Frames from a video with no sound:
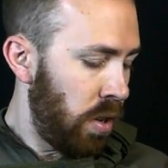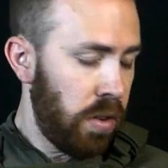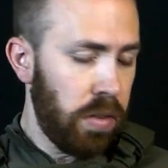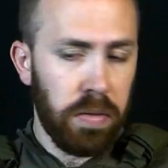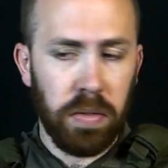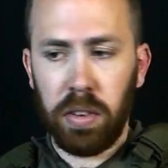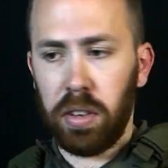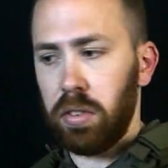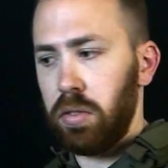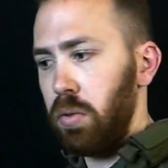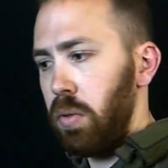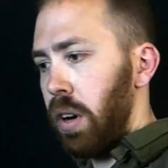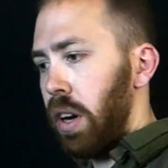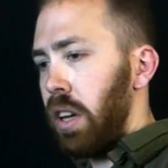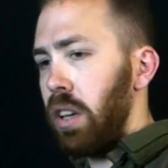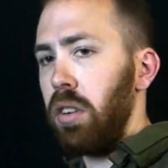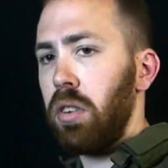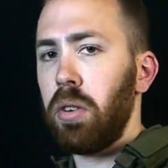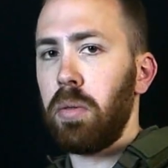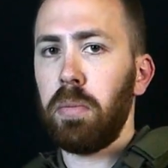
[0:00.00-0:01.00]
Feels
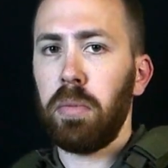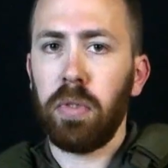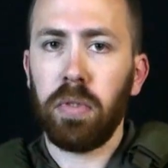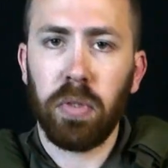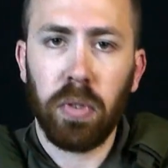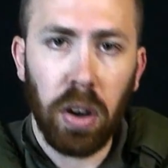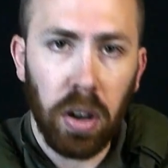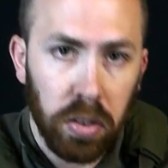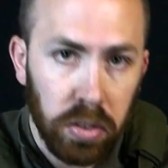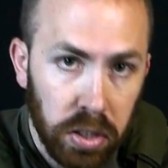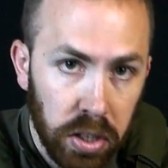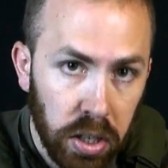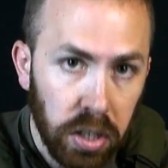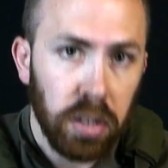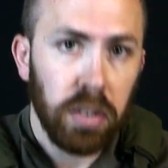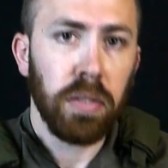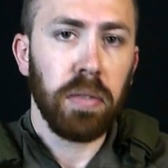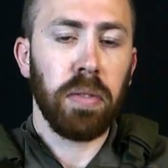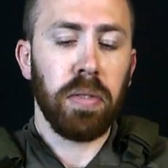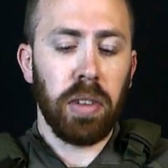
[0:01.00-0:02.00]
great. You can move around it,
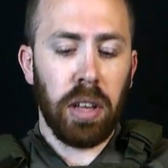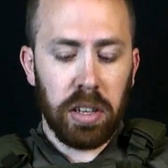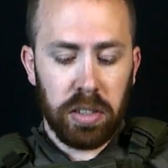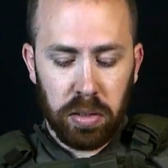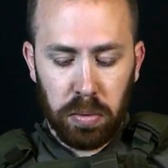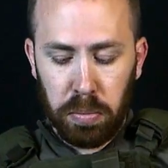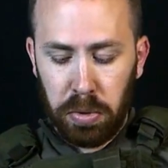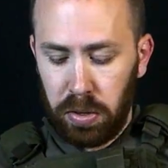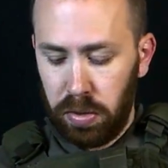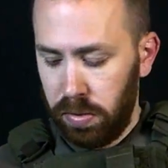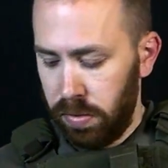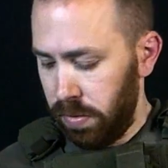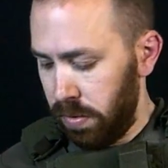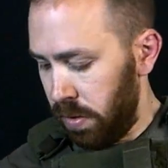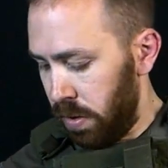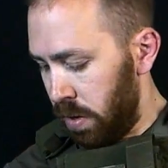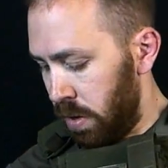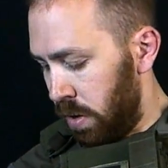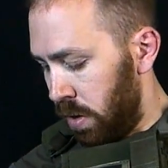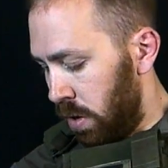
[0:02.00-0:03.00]
flexible.
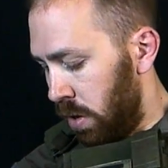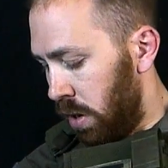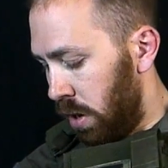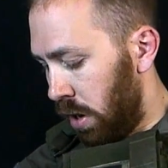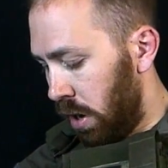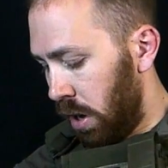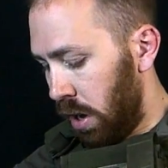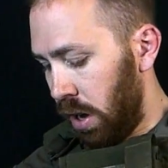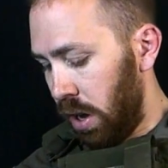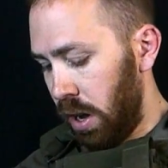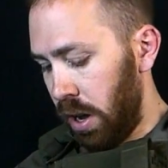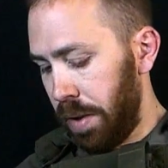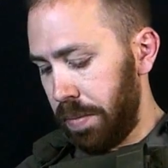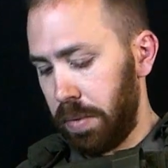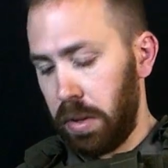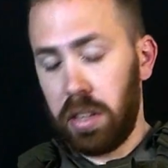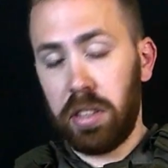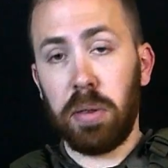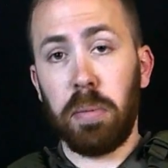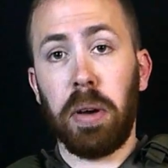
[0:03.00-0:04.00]

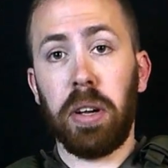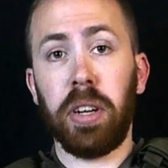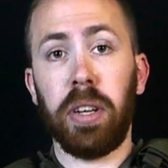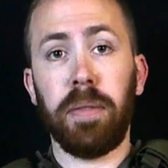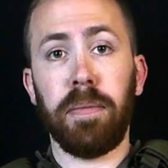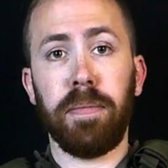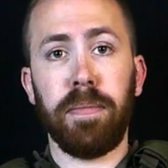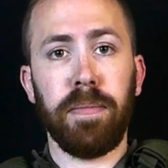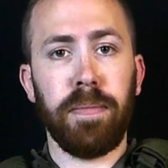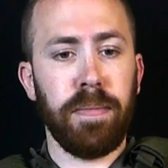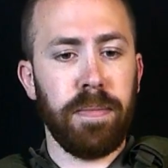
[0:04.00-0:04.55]
That's about it.